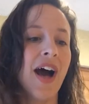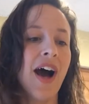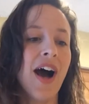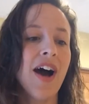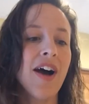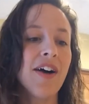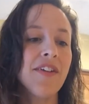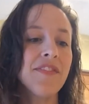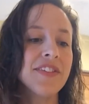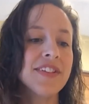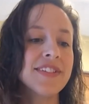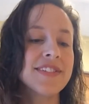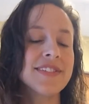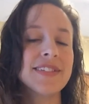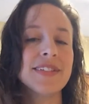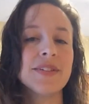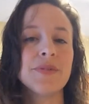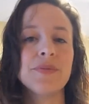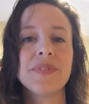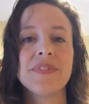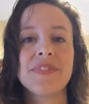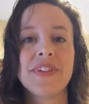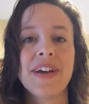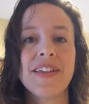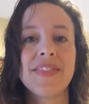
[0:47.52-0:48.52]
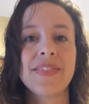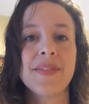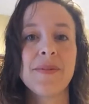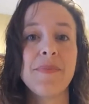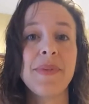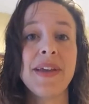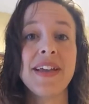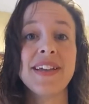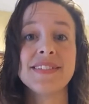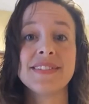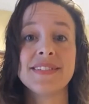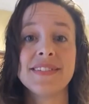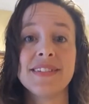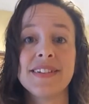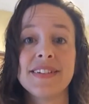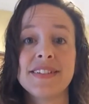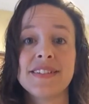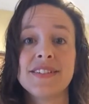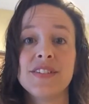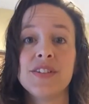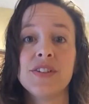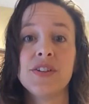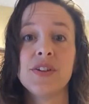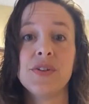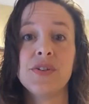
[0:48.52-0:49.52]
obviously we've got the
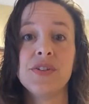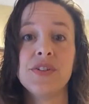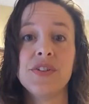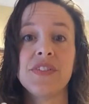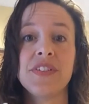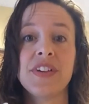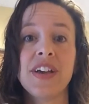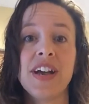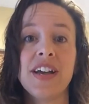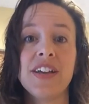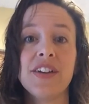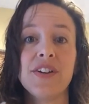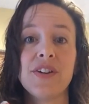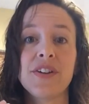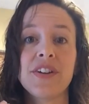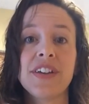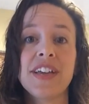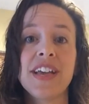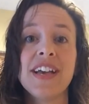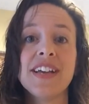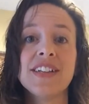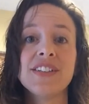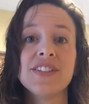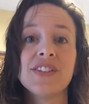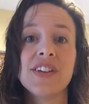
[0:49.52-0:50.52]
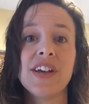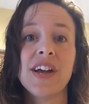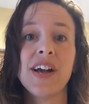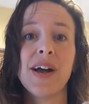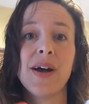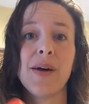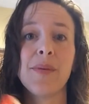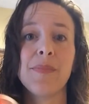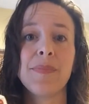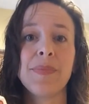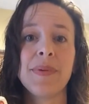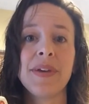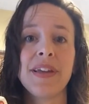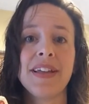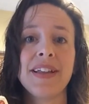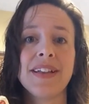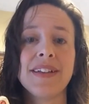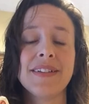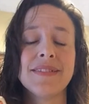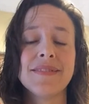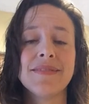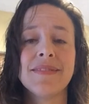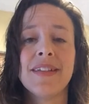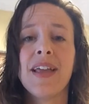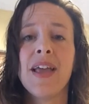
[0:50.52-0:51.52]
basics. You've got your ketchup
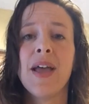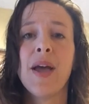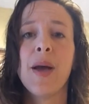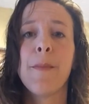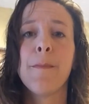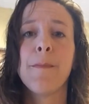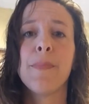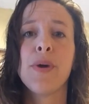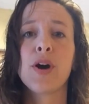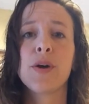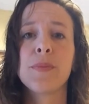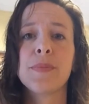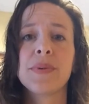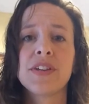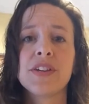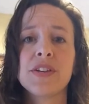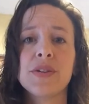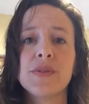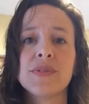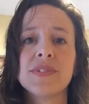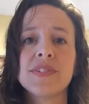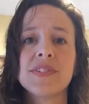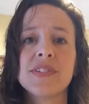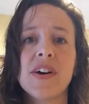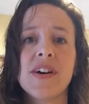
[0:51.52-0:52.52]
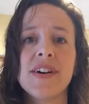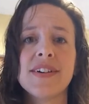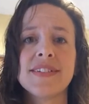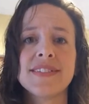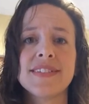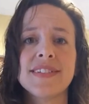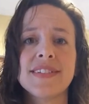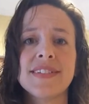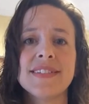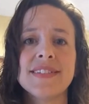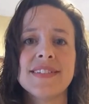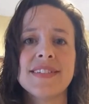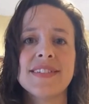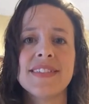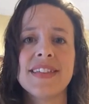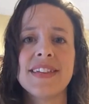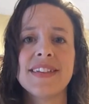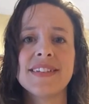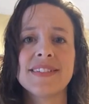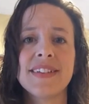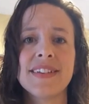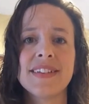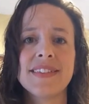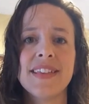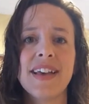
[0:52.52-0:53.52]
and barbecue sauces and
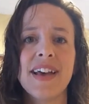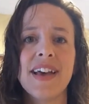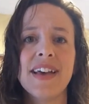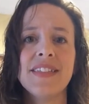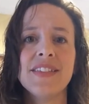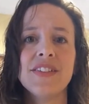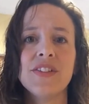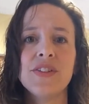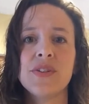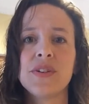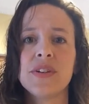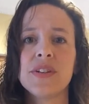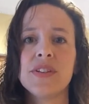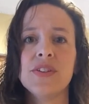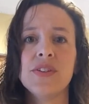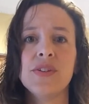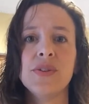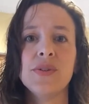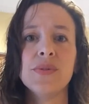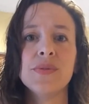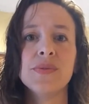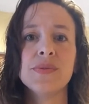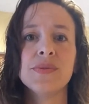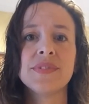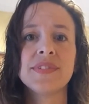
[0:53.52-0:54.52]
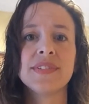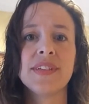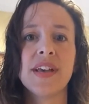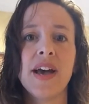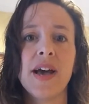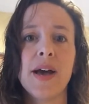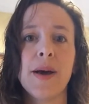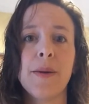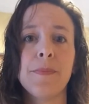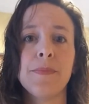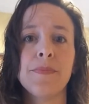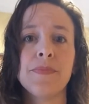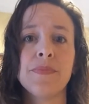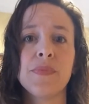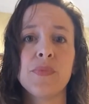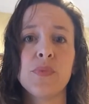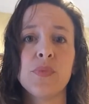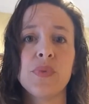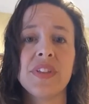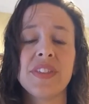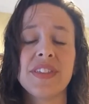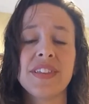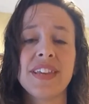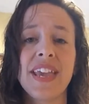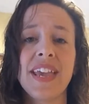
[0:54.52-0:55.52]
things like that you can use
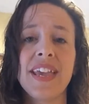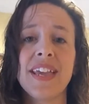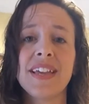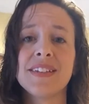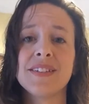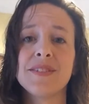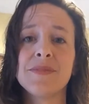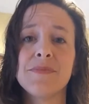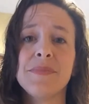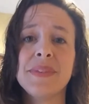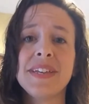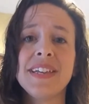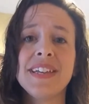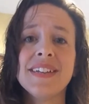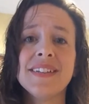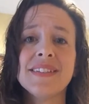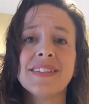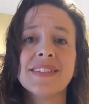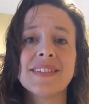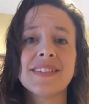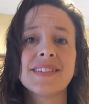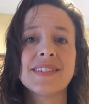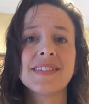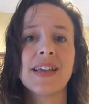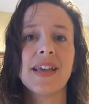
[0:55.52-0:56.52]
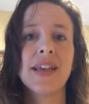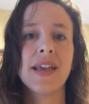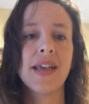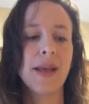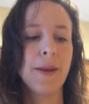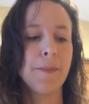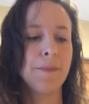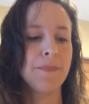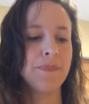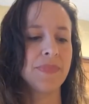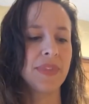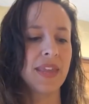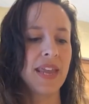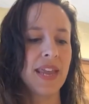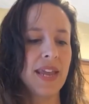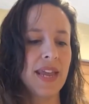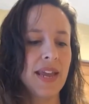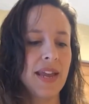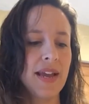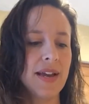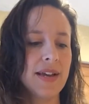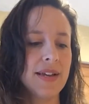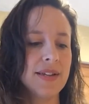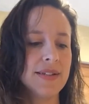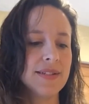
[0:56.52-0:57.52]
with canned meats.
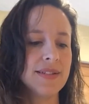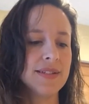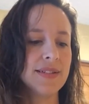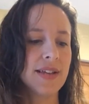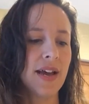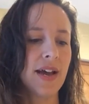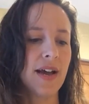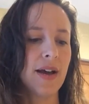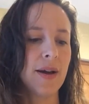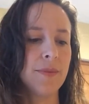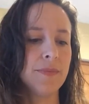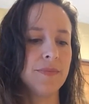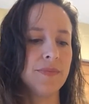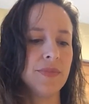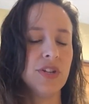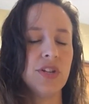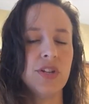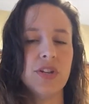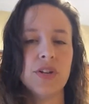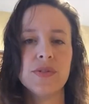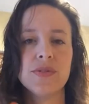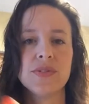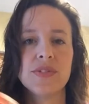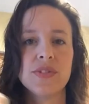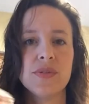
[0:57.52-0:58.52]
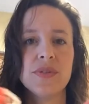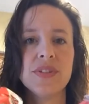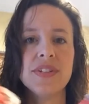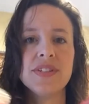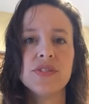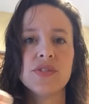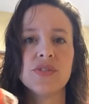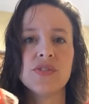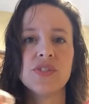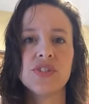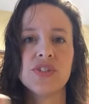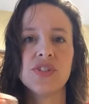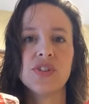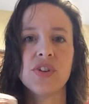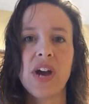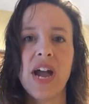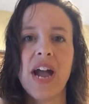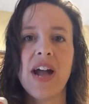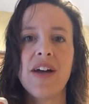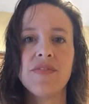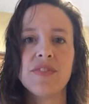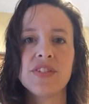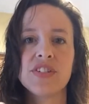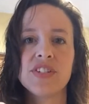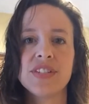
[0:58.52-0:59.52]
And so these are just your
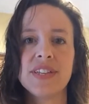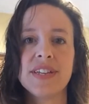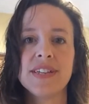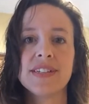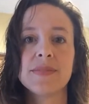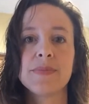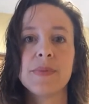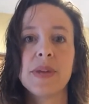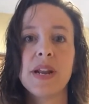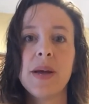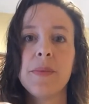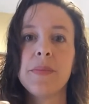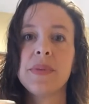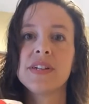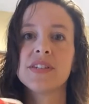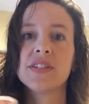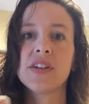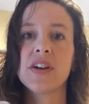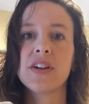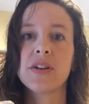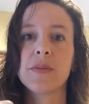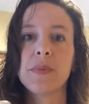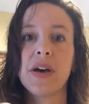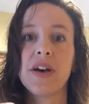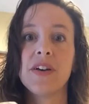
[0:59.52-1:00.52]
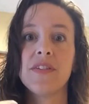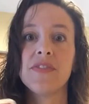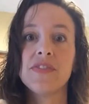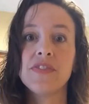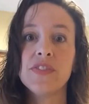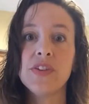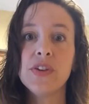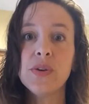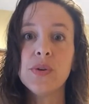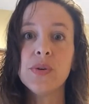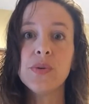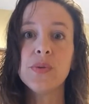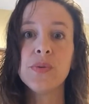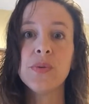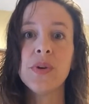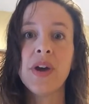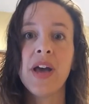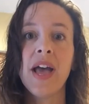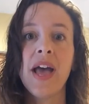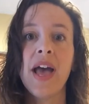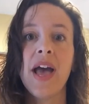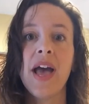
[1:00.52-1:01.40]
average things, but I'm going to talk about a few